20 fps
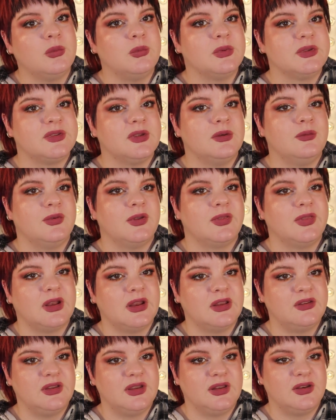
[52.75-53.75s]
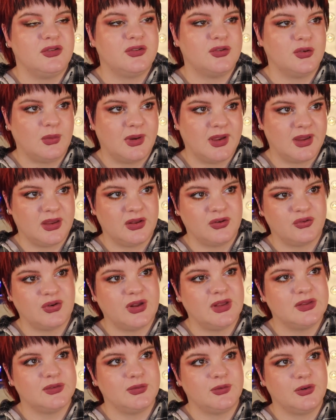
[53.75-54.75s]
It was something that I did so I can
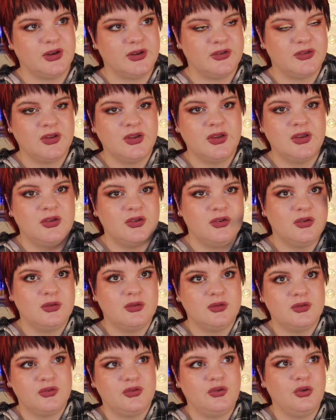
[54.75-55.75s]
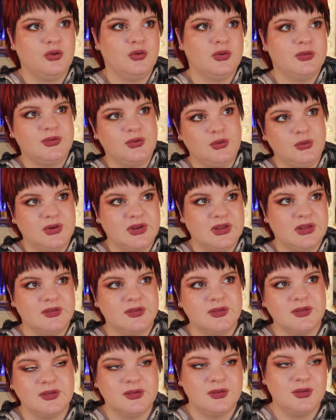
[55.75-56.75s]
transfer it to
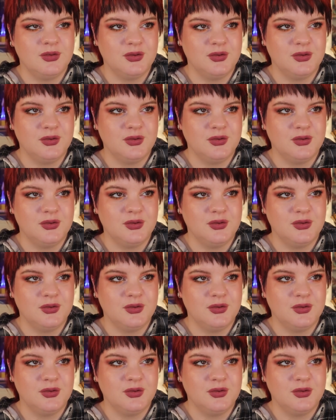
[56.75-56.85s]
students,